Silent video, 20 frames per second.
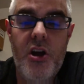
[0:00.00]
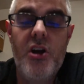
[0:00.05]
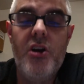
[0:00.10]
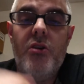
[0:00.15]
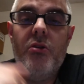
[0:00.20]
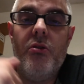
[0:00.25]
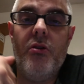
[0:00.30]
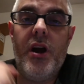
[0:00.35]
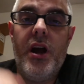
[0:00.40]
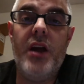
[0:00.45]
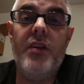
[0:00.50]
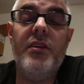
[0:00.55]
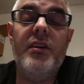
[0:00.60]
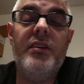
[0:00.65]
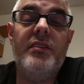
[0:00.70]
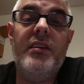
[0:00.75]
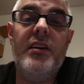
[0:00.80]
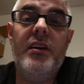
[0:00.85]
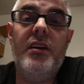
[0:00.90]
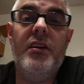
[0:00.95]
Or hey,
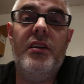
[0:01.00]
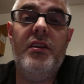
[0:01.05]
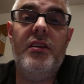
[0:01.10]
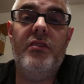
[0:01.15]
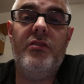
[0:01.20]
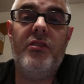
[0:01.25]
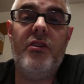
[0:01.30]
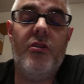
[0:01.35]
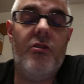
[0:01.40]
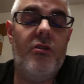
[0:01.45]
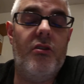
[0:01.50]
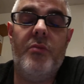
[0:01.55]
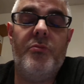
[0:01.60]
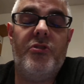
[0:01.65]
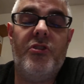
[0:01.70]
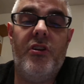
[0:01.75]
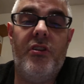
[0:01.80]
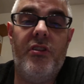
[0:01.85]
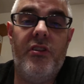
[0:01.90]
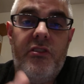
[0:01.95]

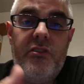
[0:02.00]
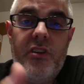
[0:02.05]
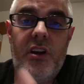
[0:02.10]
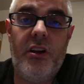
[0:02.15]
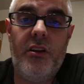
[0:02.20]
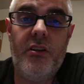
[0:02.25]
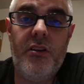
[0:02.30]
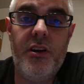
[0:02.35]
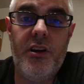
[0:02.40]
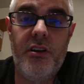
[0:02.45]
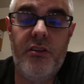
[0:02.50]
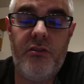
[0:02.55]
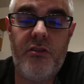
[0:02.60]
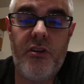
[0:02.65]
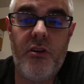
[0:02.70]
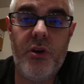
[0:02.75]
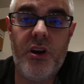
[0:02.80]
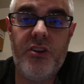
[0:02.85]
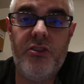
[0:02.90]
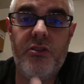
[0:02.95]
the seller is
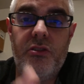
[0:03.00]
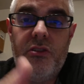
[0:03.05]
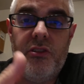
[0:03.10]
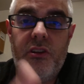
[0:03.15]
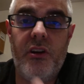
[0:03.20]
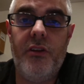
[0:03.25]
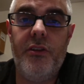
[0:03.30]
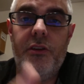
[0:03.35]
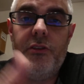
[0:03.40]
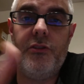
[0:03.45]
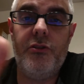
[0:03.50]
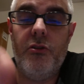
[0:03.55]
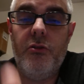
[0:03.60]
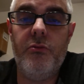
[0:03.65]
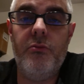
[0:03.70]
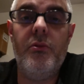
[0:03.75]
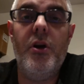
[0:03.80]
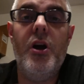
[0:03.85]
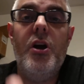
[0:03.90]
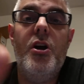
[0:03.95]
going to sell this home
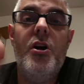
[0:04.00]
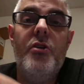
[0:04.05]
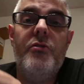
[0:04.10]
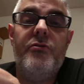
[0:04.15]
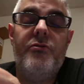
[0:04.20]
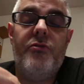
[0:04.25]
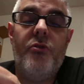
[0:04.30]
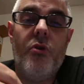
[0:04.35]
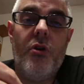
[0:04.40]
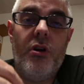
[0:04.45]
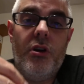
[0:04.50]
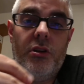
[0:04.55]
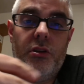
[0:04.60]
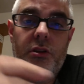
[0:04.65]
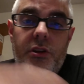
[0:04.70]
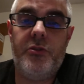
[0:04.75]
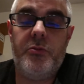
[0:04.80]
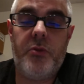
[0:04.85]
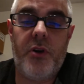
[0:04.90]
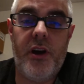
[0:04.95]
for a
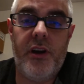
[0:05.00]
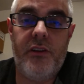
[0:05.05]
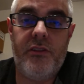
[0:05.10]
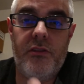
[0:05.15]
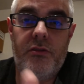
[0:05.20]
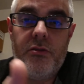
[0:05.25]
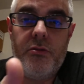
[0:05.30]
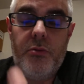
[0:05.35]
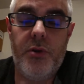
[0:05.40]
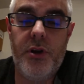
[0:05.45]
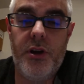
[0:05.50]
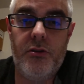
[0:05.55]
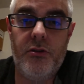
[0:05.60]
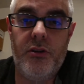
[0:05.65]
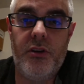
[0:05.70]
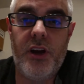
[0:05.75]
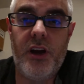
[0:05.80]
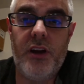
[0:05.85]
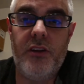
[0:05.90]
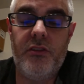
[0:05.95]
list price of
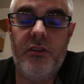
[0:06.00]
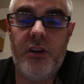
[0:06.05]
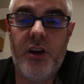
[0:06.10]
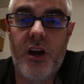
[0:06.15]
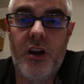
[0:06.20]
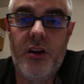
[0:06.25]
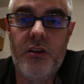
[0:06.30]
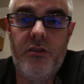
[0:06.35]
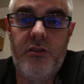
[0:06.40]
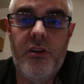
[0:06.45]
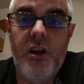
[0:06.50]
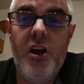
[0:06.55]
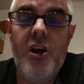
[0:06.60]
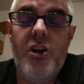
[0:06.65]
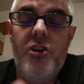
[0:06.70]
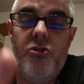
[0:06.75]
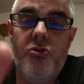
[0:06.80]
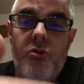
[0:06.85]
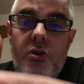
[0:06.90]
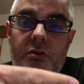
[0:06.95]
$300,000.
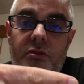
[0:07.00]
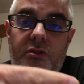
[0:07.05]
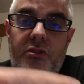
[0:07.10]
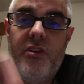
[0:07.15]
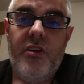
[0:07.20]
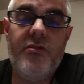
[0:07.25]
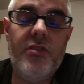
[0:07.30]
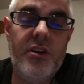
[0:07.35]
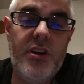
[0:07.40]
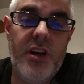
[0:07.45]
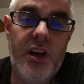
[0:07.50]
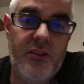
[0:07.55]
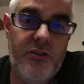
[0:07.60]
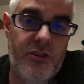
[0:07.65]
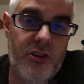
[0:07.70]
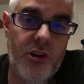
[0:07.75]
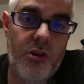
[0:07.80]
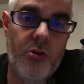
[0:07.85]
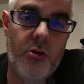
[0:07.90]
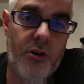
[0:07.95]
You have 7 days to
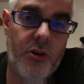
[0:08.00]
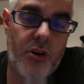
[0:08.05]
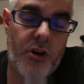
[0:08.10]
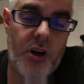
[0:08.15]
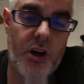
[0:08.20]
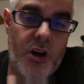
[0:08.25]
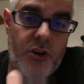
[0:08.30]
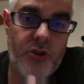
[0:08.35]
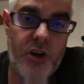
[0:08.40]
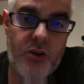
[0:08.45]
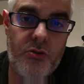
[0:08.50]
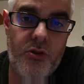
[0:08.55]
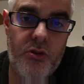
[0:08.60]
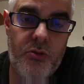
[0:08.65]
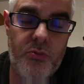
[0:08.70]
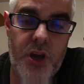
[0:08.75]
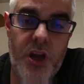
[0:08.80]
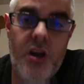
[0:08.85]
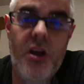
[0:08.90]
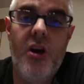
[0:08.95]
go under contract with
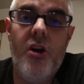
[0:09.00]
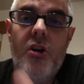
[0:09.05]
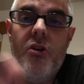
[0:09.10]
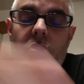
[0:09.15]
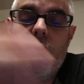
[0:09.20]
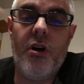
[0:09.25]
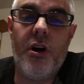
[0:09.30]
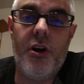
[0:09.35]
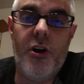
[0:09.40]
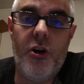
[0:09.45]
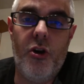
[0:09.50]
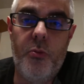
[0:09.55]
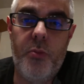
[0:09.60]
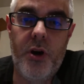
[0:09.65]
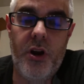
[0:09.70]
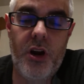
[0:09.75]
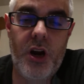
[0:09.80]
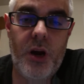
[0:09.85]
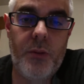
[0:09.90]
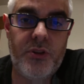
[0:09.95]
me, or I'm going to open it
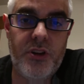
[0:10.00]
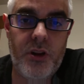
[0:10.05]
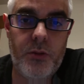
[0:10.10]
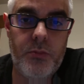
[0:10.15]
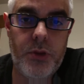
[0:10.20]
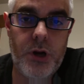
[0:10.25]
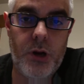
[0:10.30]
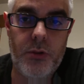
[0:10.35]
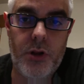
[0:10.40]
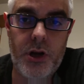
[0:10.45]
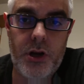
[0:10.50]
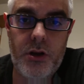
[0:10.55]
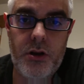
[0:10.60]
up to the public.